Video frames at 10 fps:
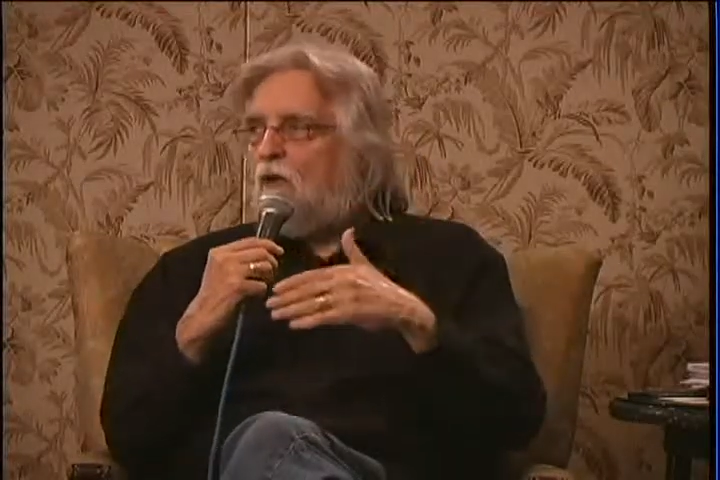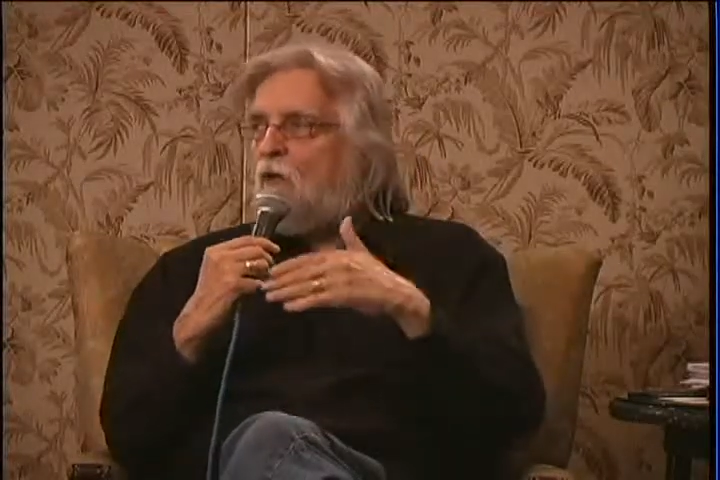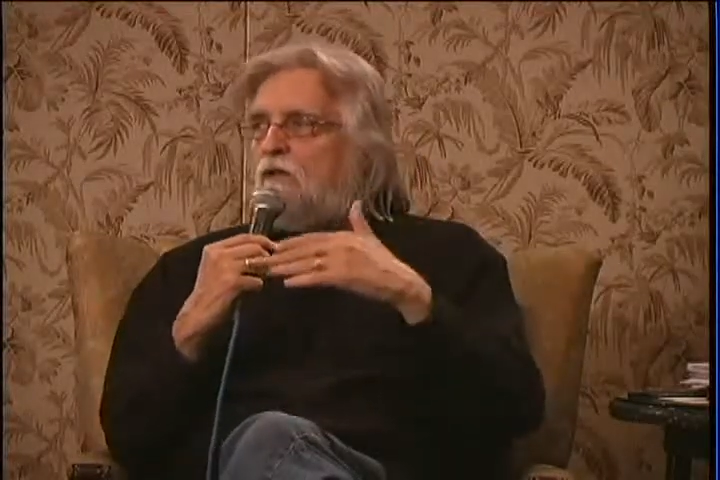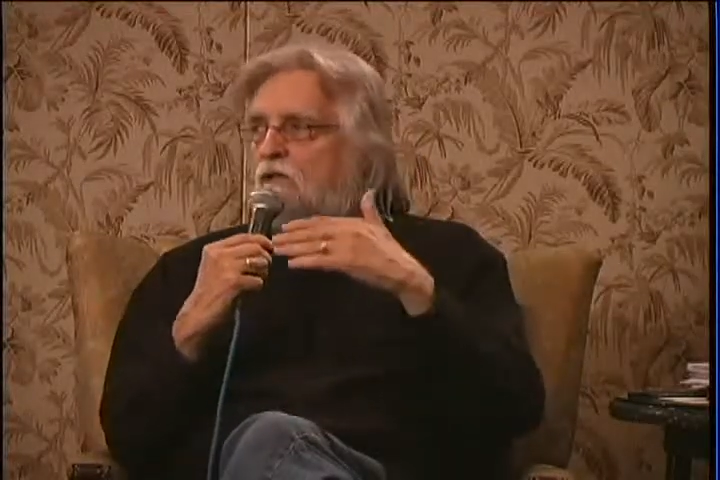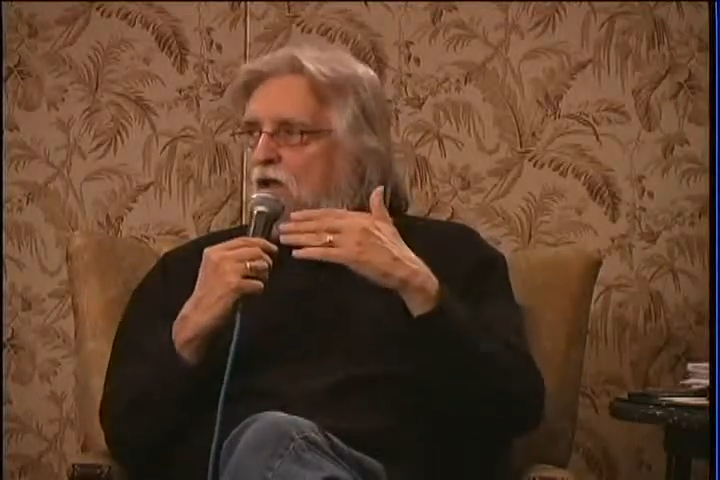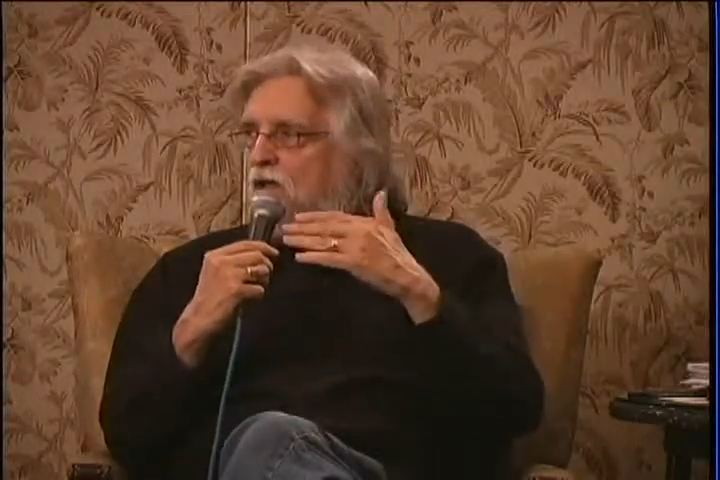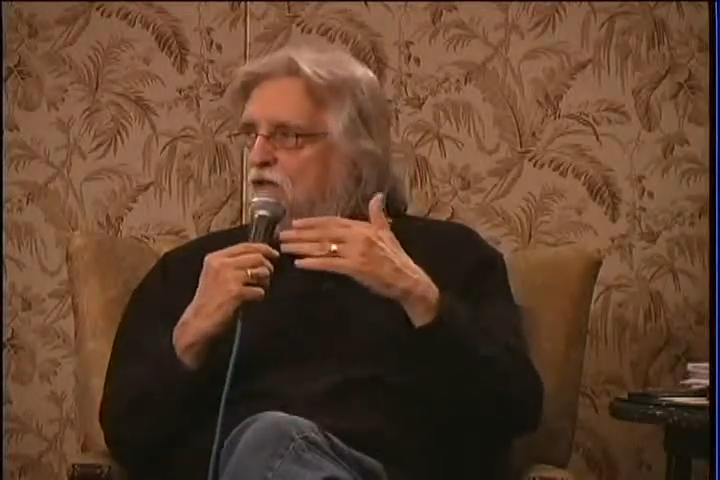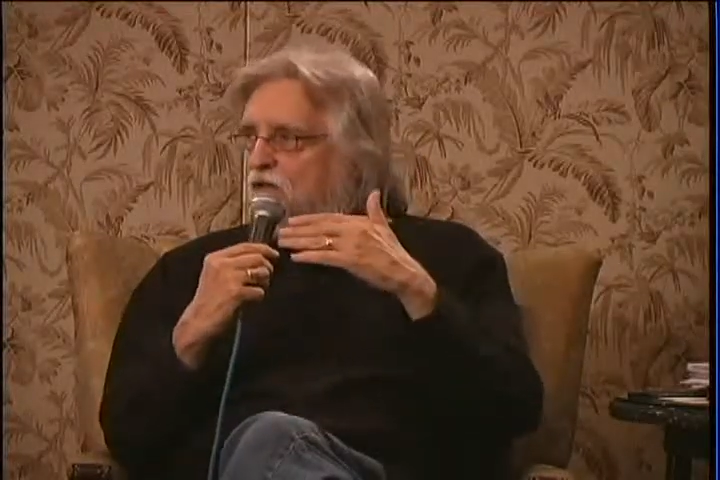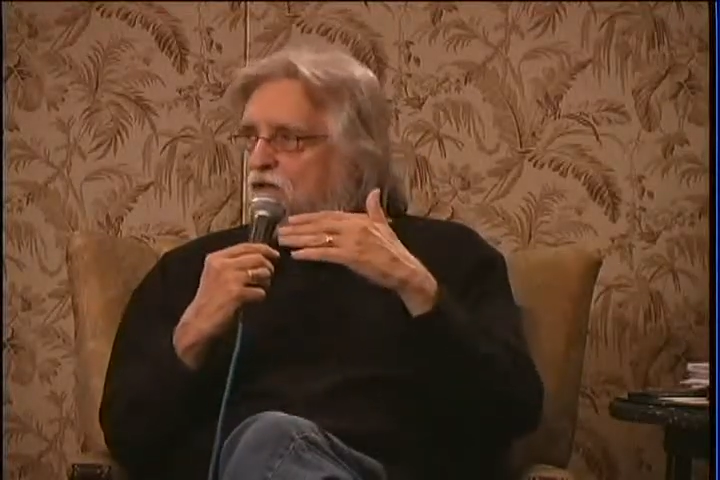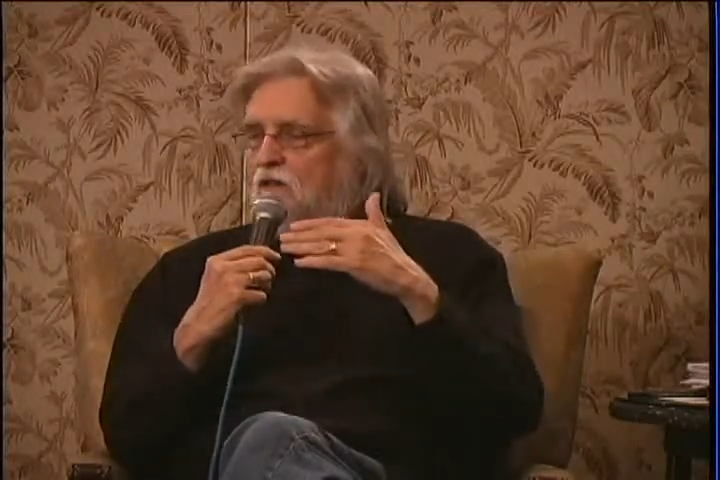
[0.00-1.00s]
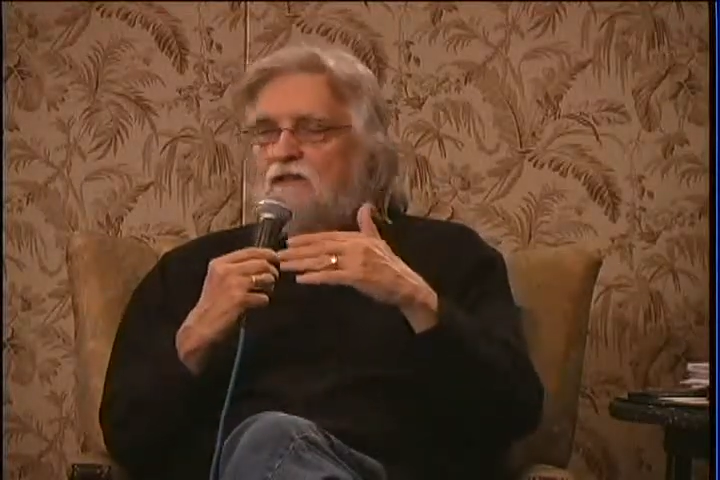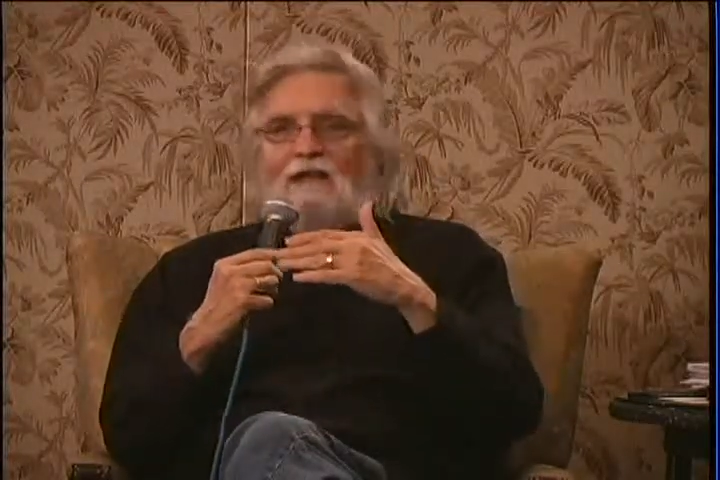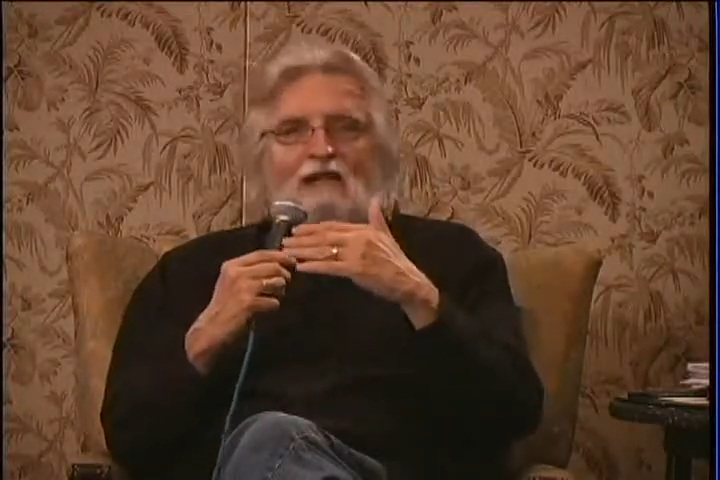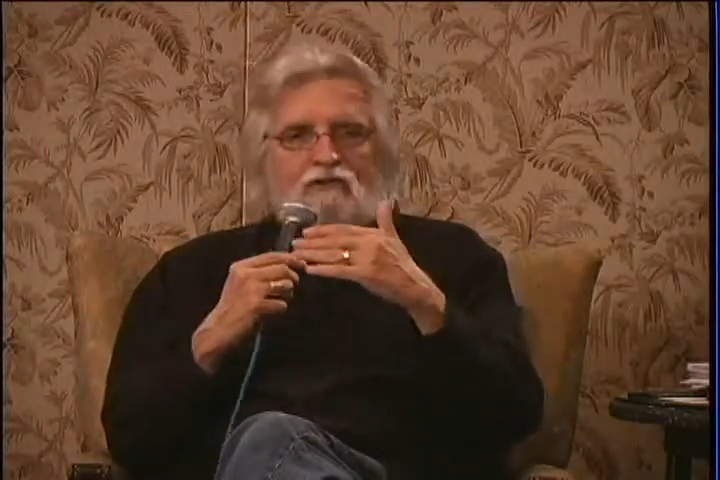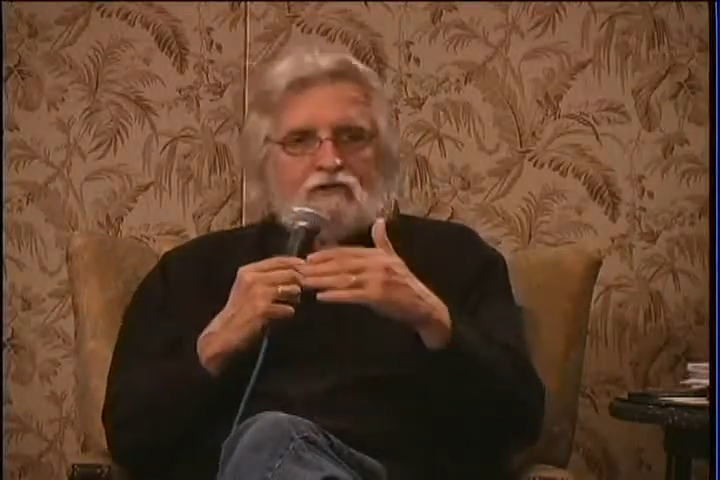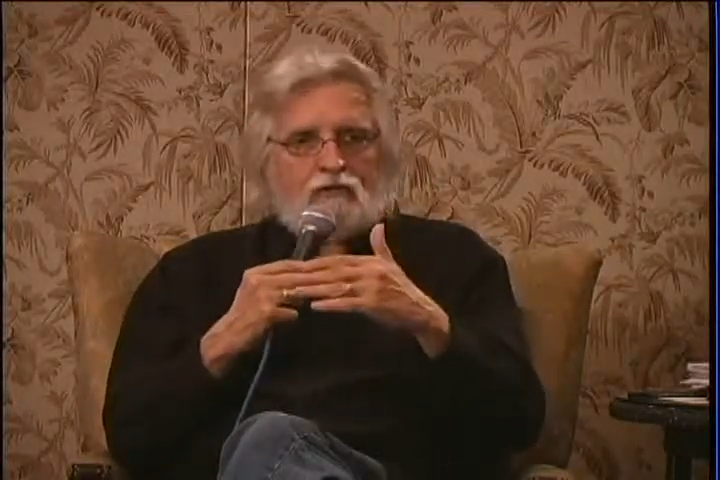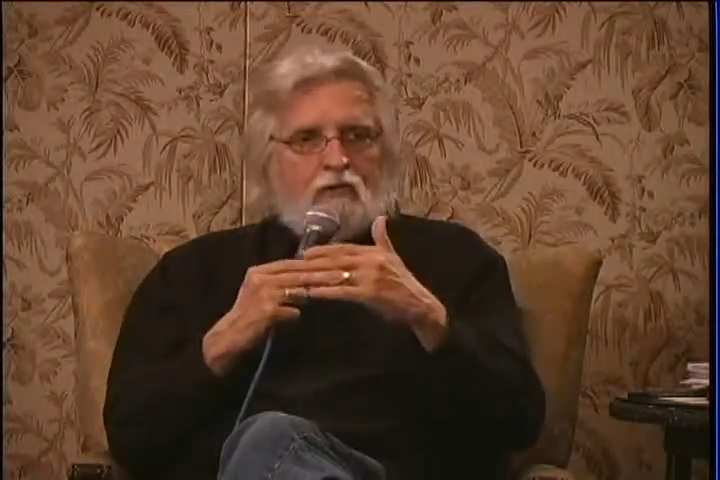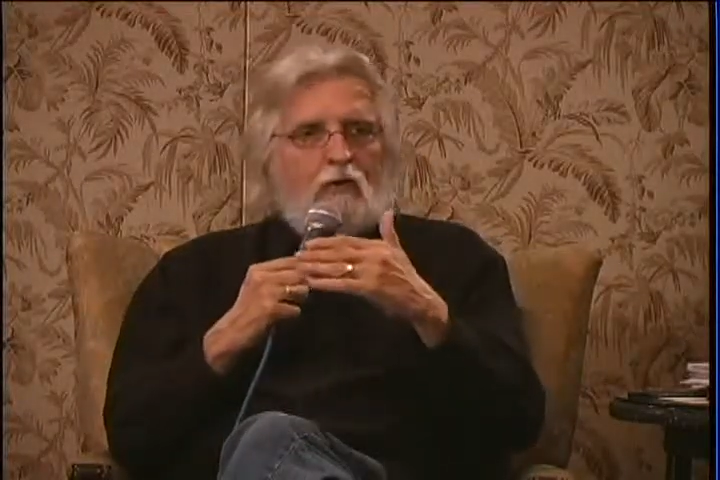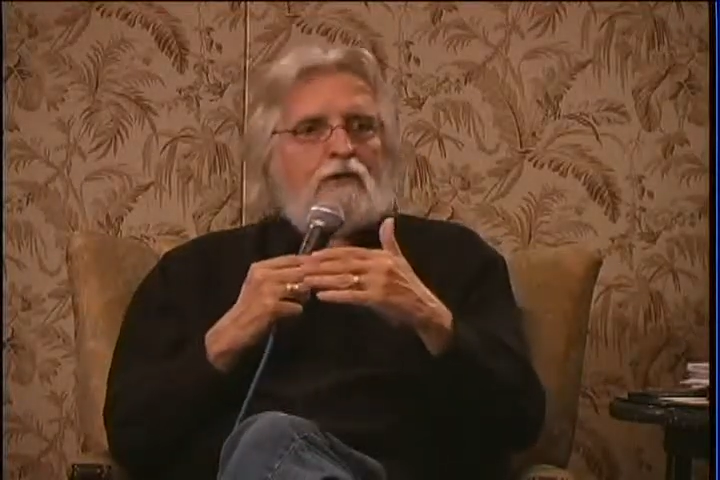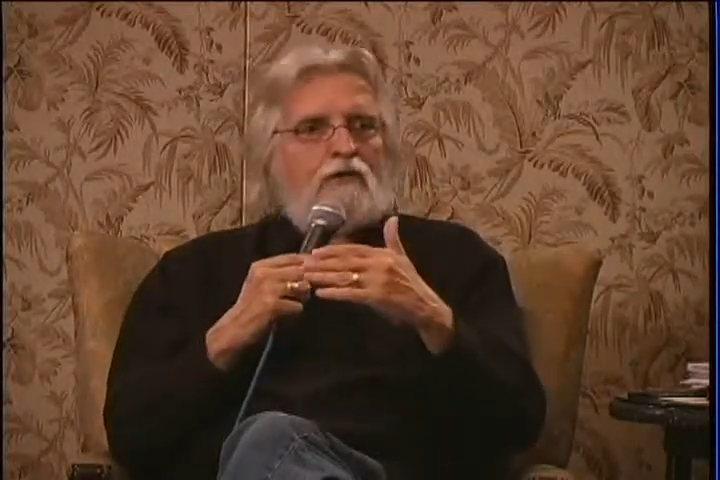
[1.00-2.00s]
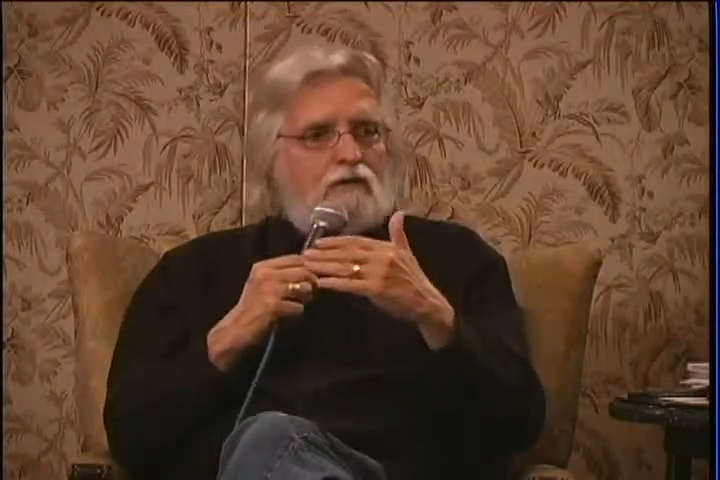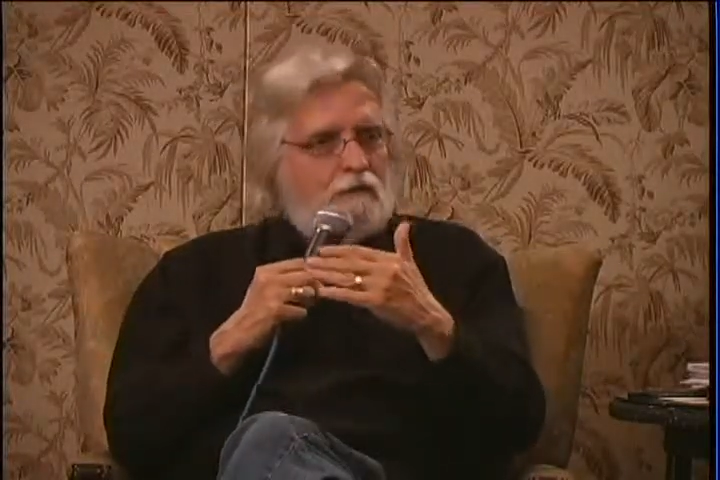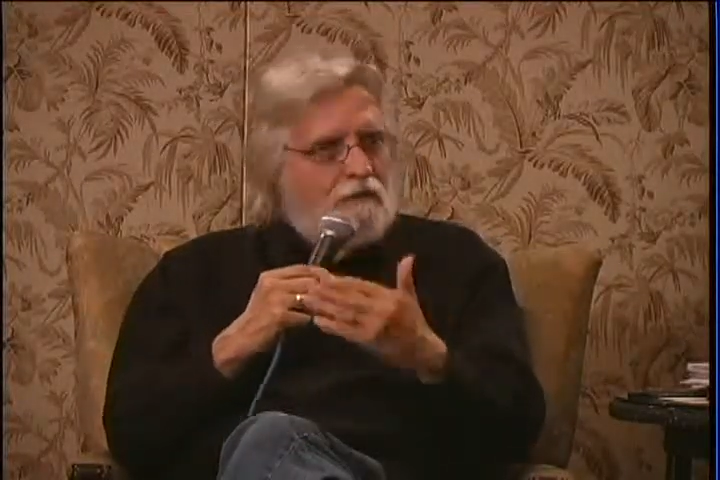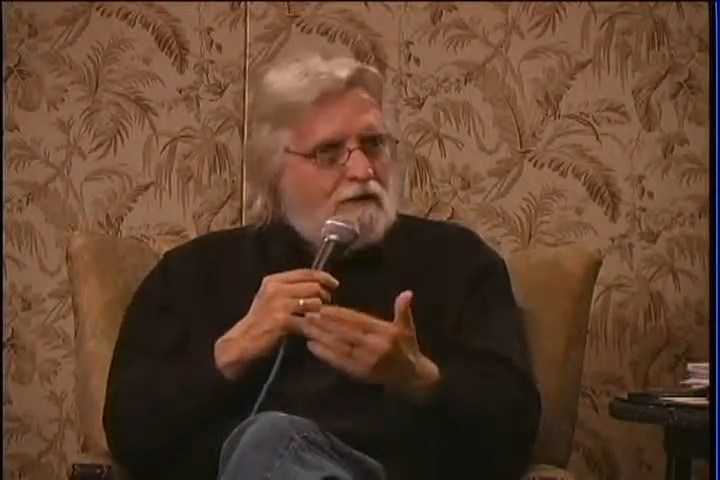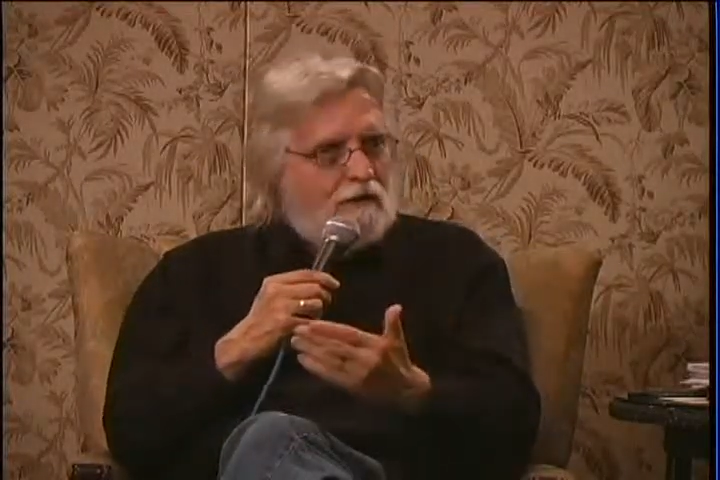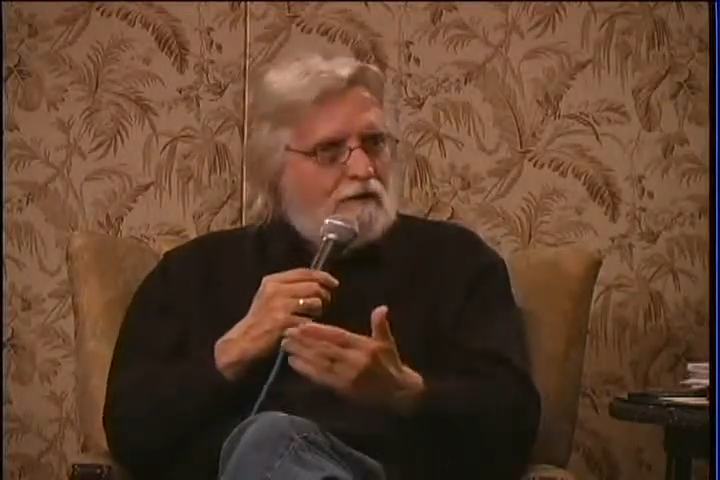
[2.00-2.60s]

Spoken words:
what God is next going to be.